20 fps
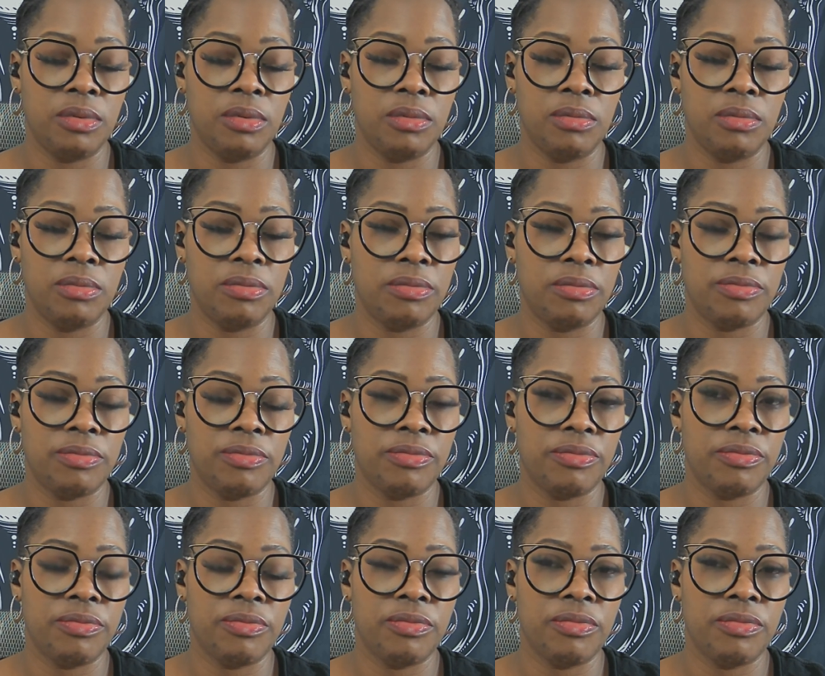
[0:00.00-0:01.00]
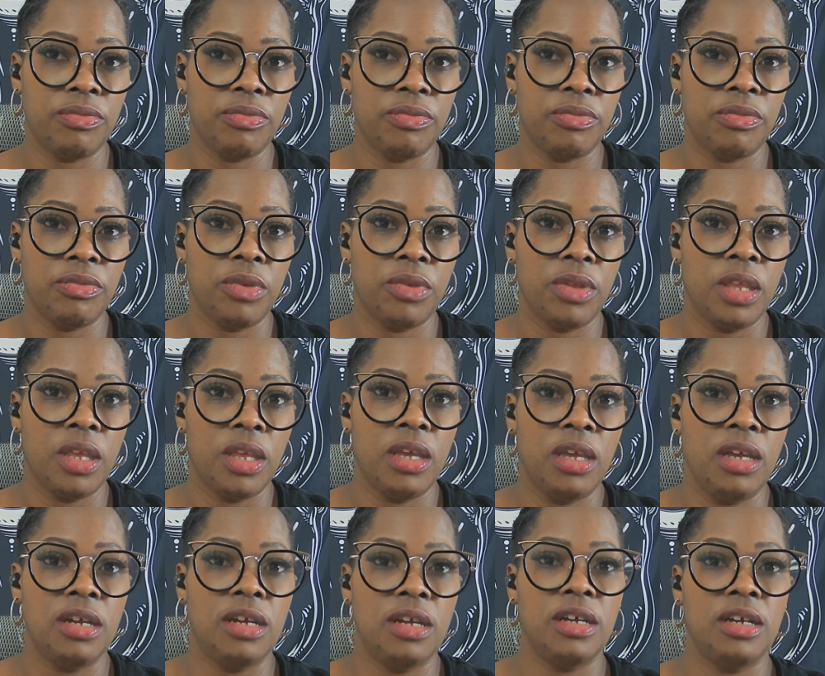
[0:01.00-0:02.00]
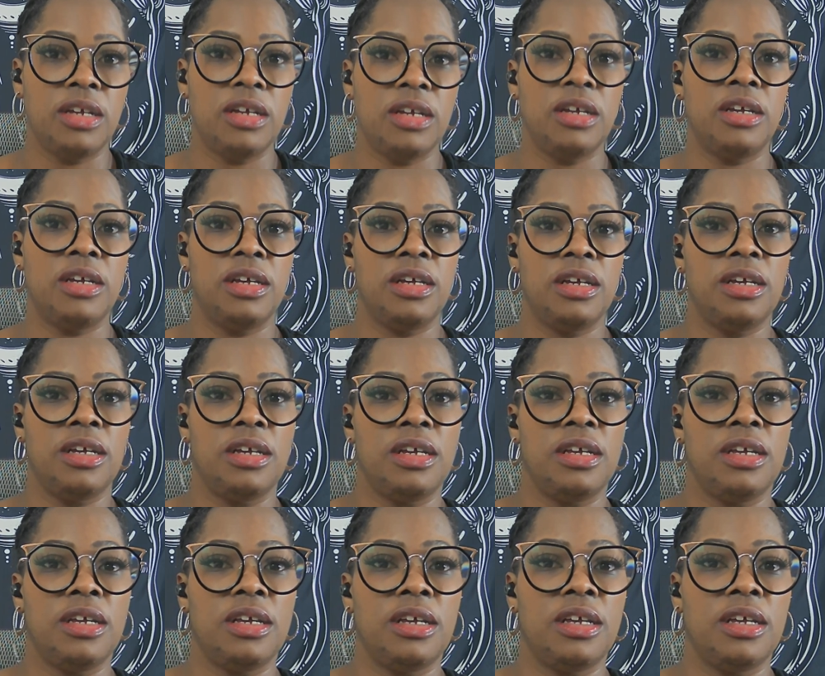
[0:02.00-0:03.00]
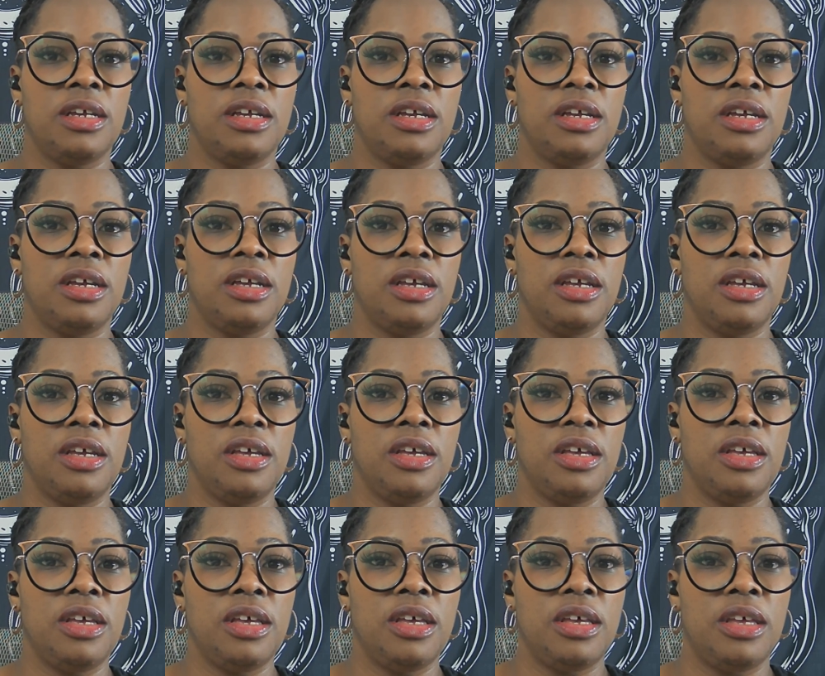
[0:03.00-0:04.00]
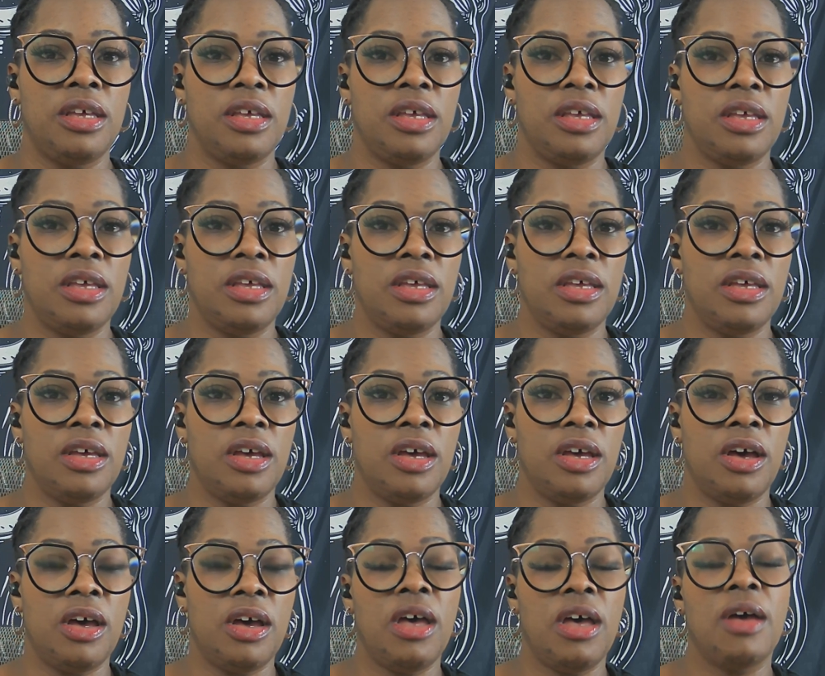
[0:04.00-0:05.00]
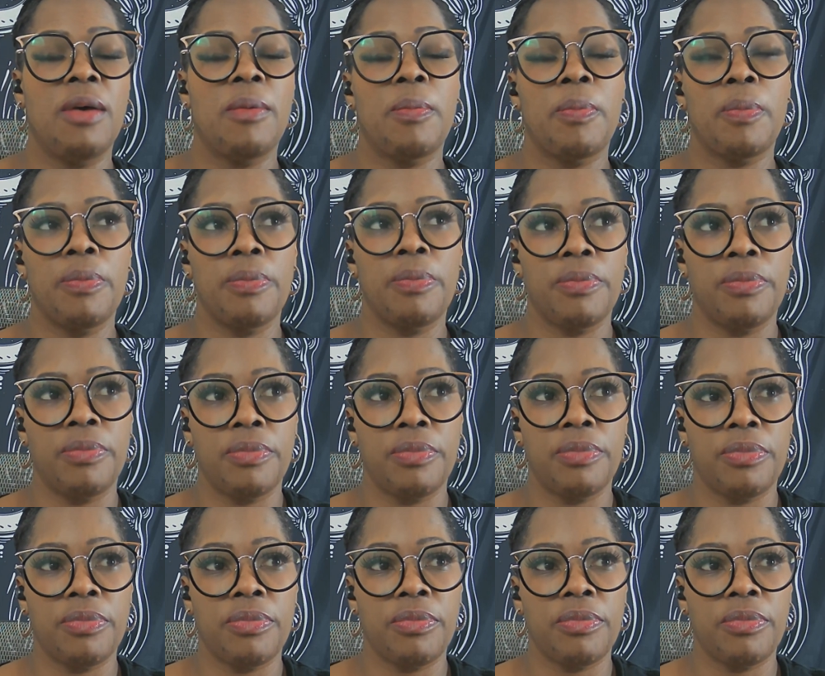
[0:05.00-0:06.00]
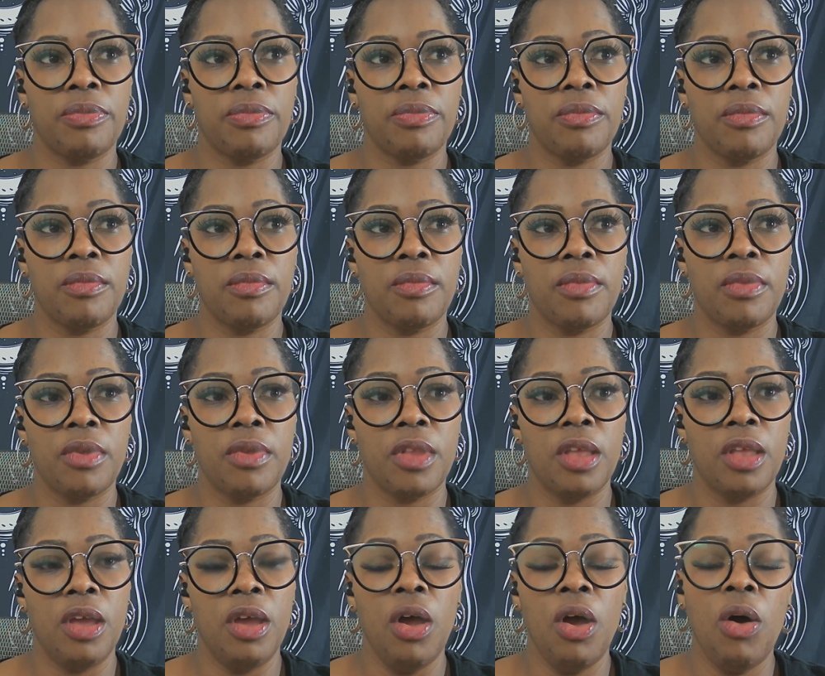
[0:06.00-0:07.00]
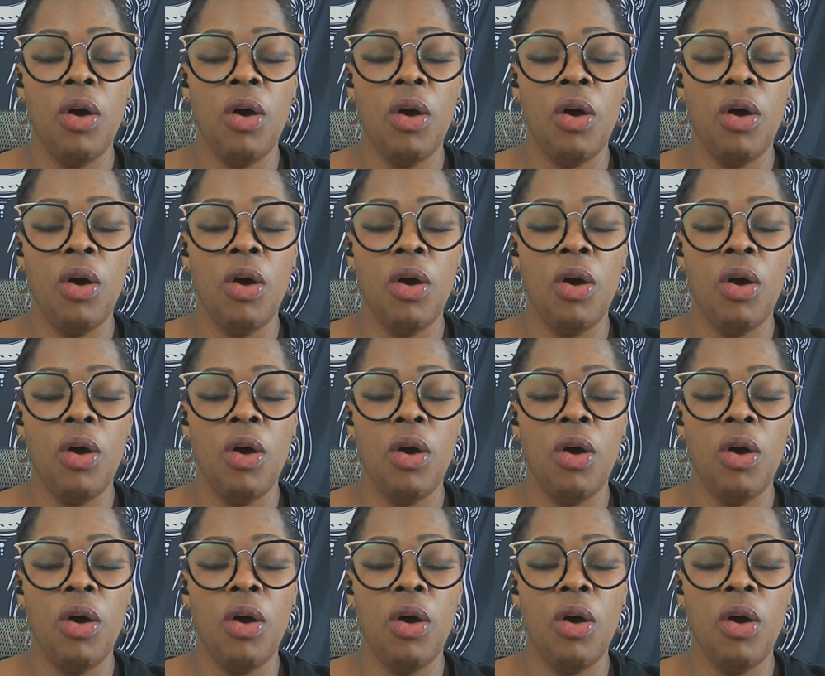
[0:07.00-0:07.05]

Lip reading: [no speech]